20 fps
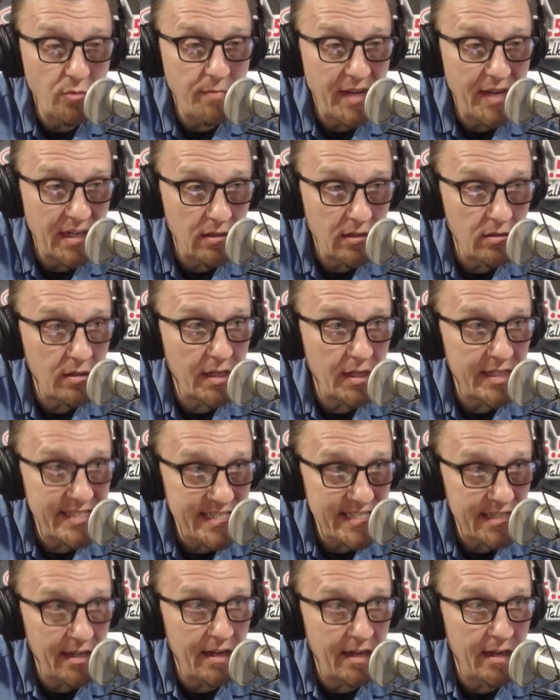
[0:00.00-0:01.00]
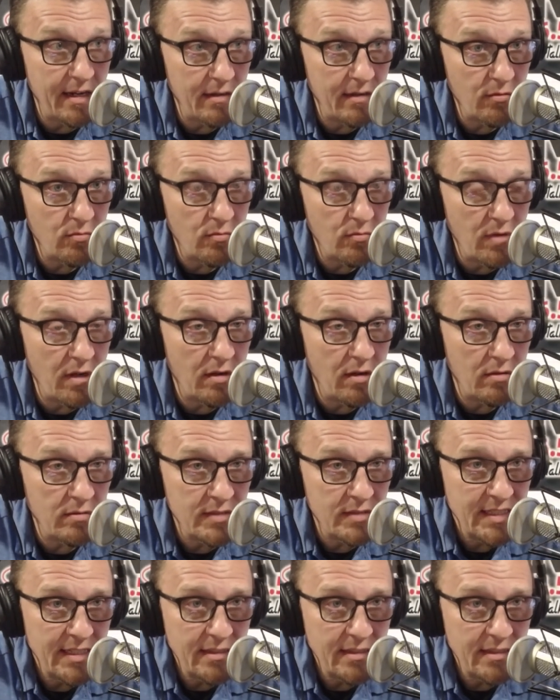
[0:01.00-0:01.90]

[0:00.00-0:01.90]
may look and say, well,